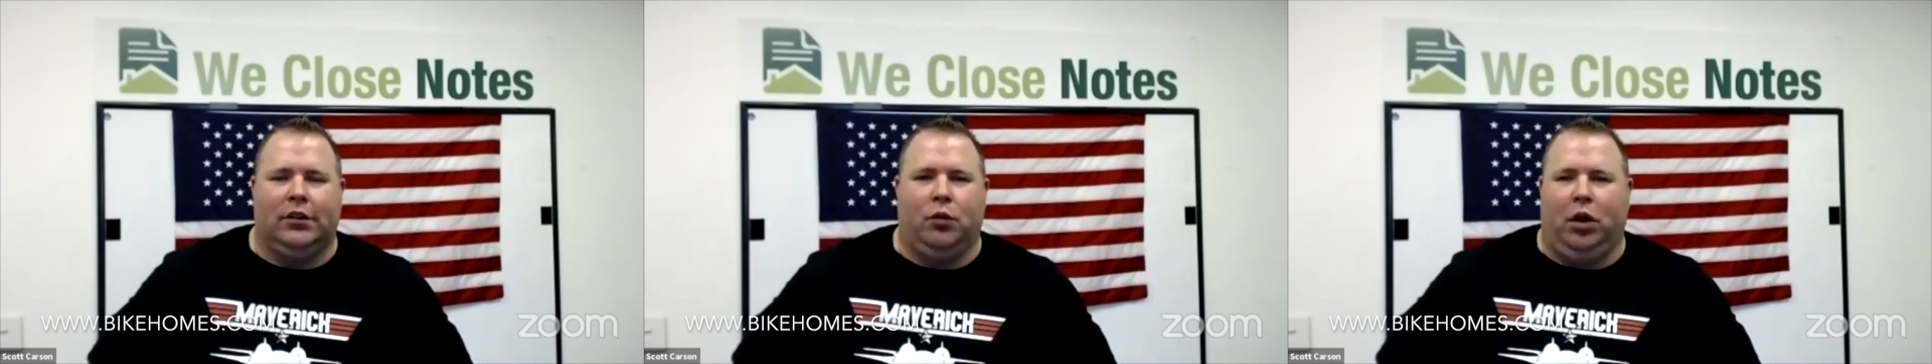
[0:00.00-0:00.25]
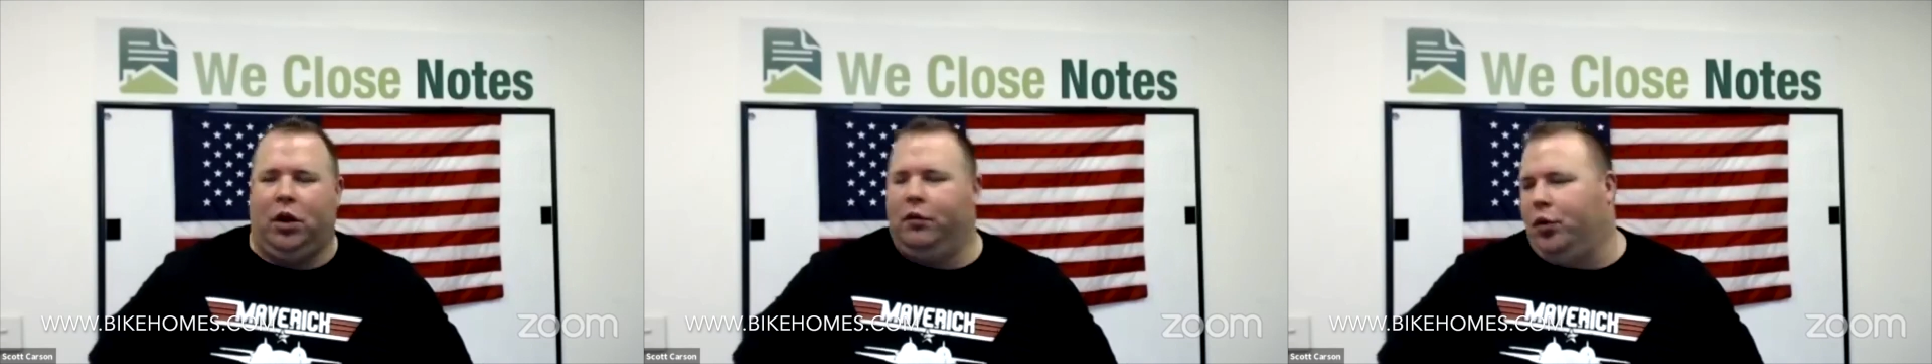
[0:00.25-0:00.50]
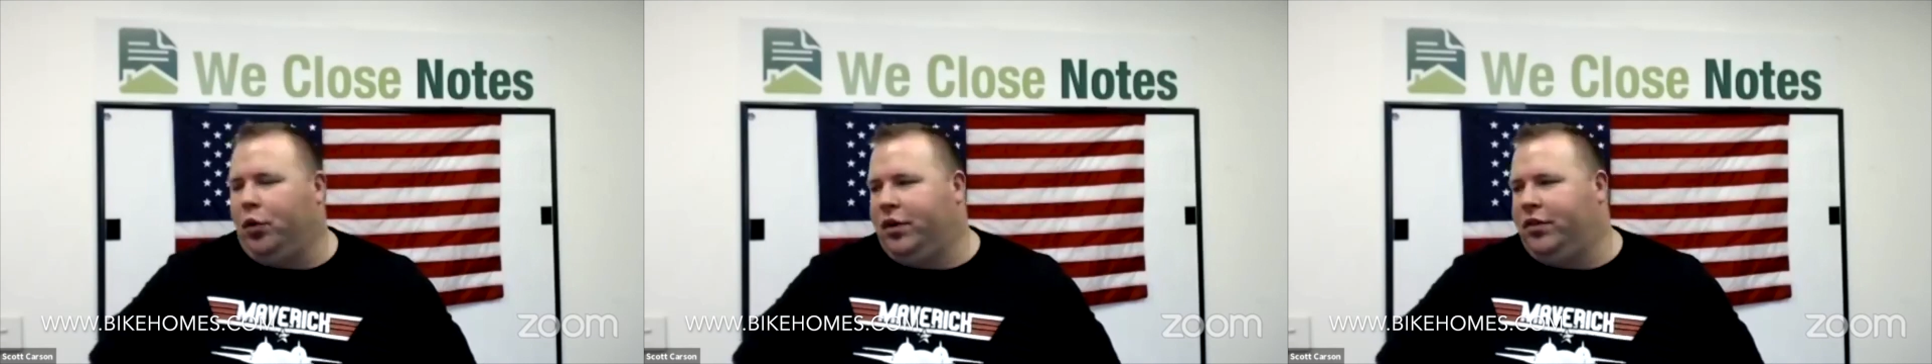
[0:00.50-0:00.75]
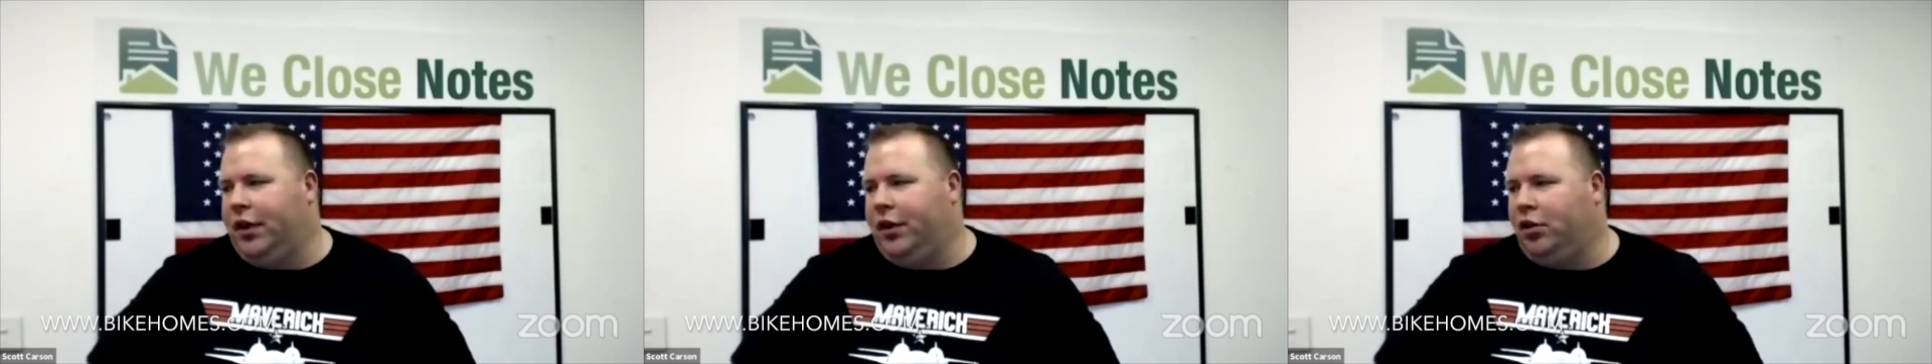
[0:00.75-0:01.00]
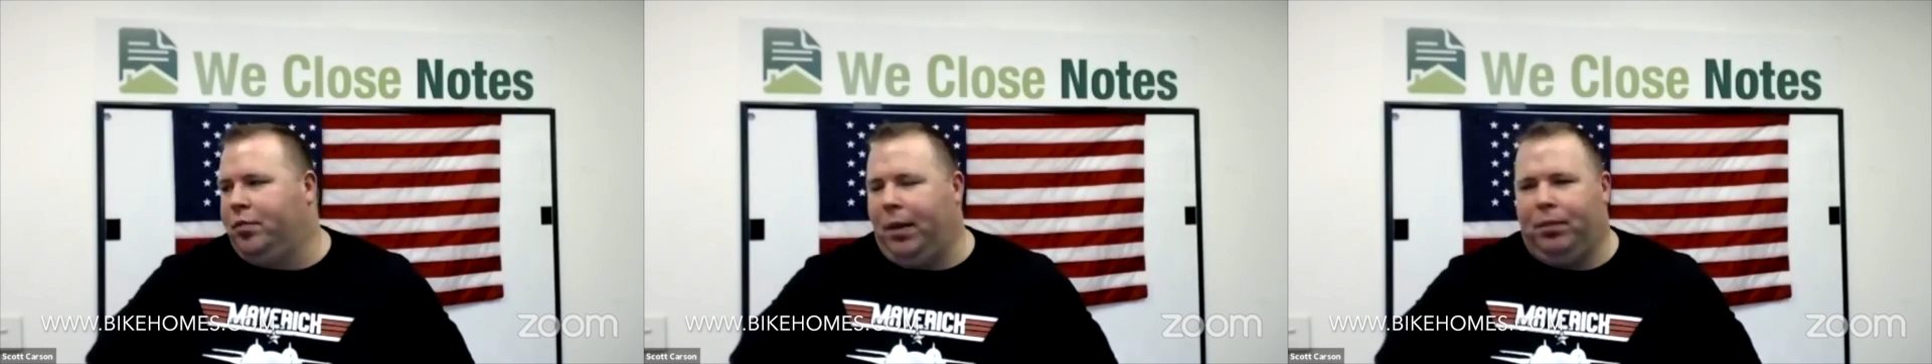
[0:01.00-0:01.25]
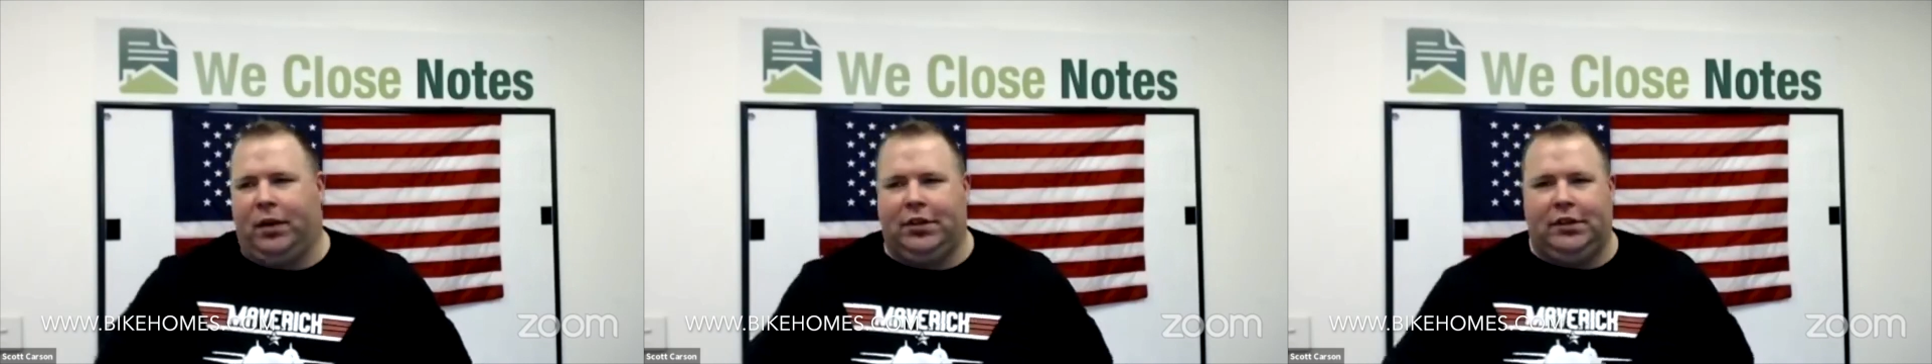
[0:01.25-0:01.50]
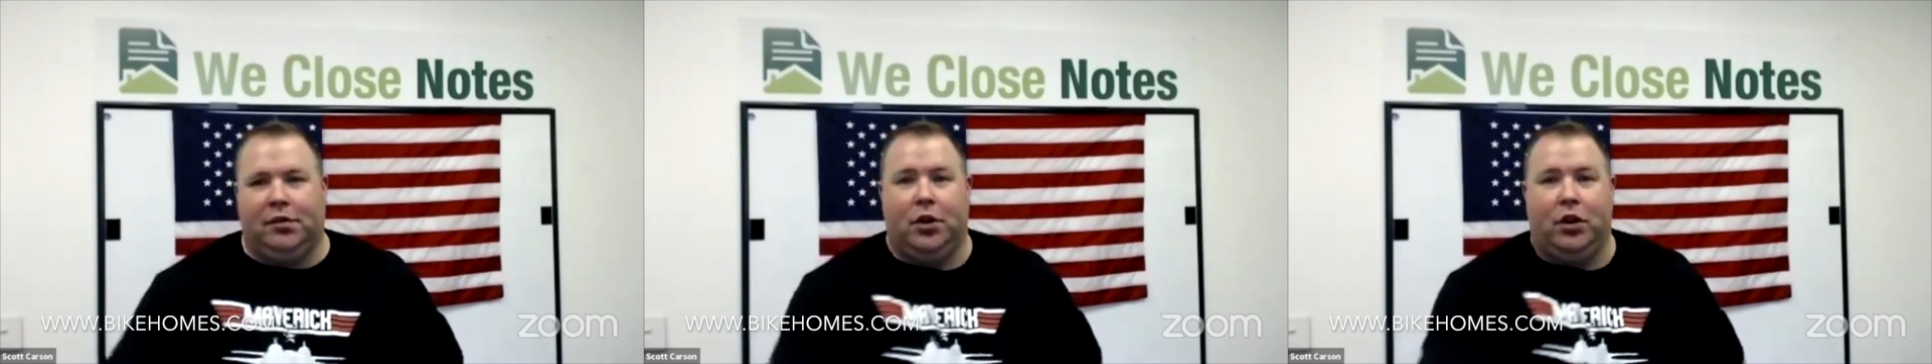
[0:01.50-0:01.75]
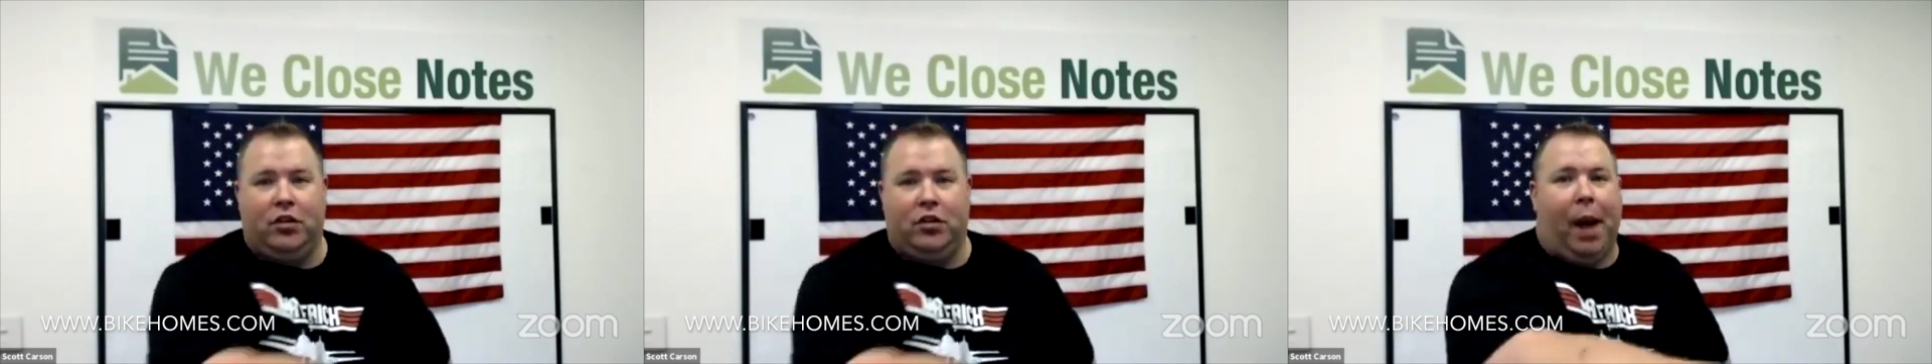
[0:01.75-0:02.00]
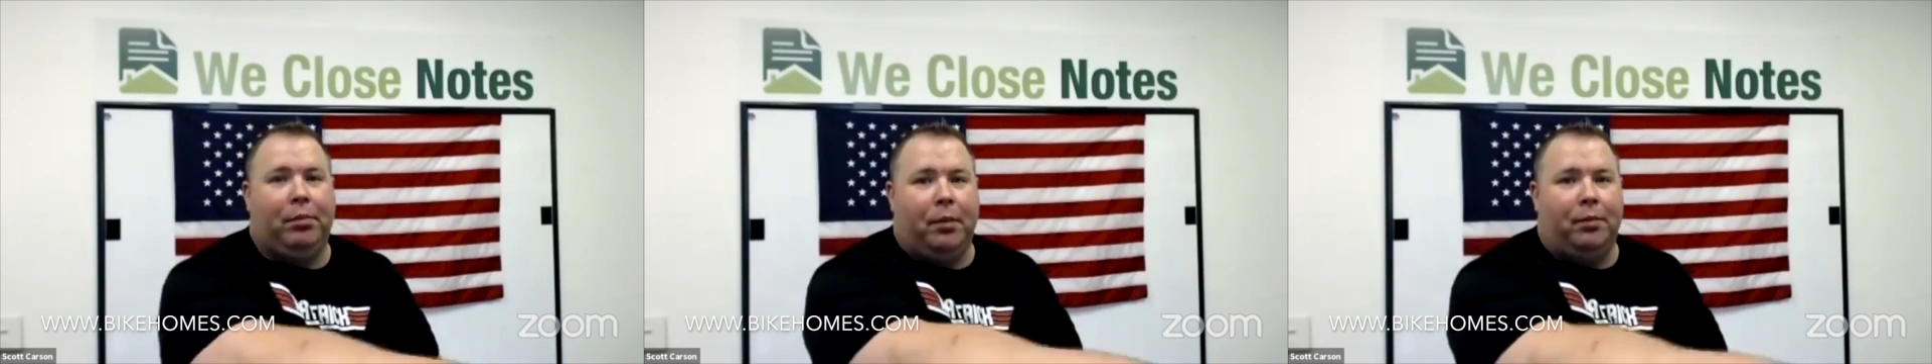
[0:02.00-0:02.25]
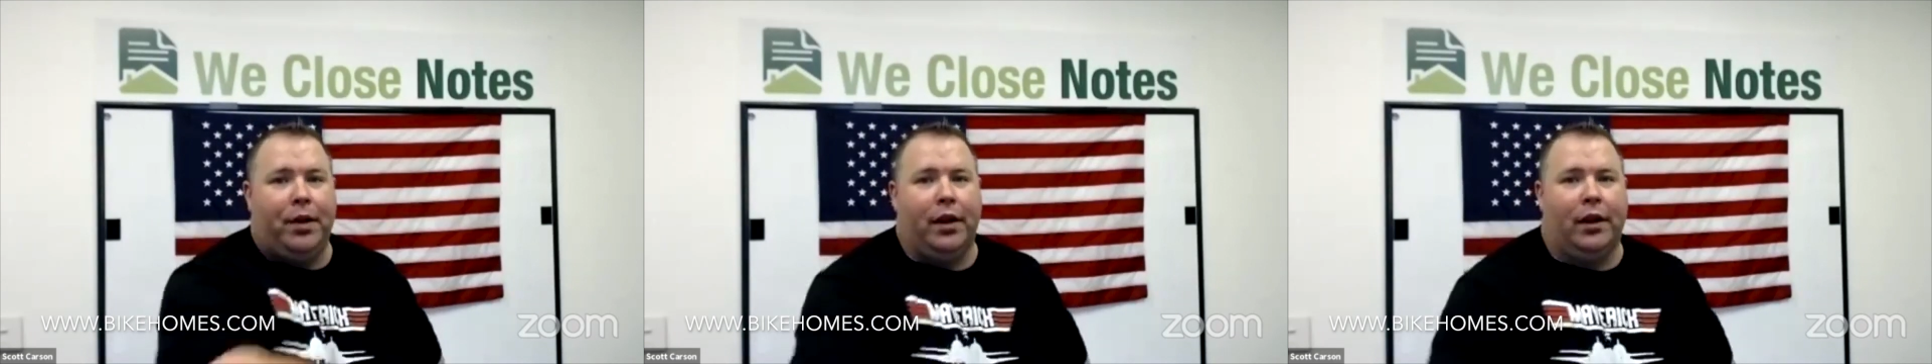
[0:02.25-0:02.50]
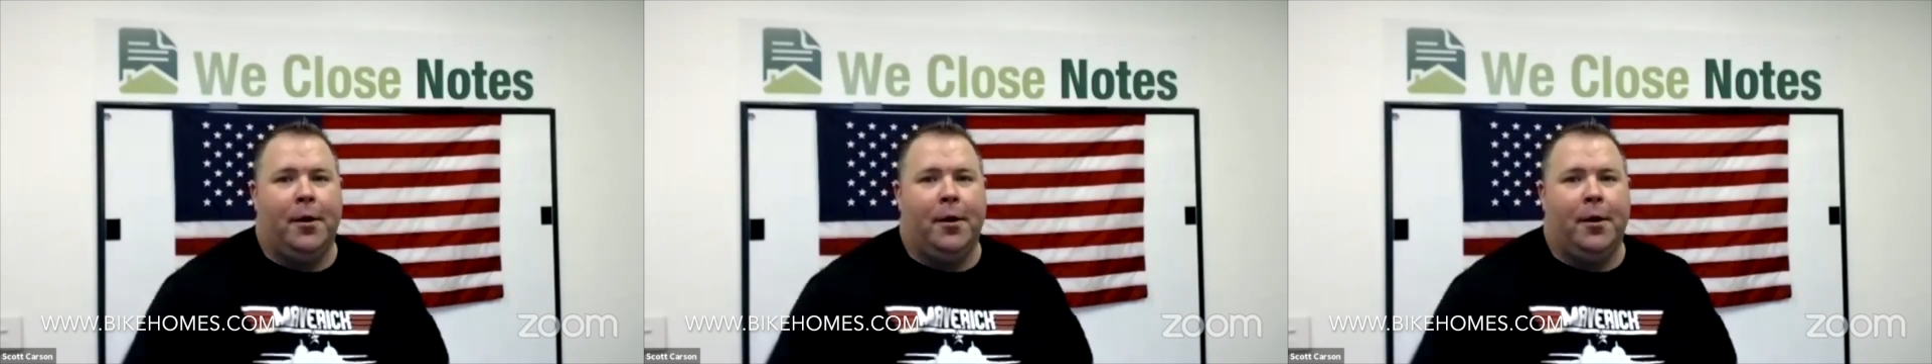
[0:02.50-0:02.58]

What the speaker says: So we're looking forward to seeing those people. I've seen some of those that popped up in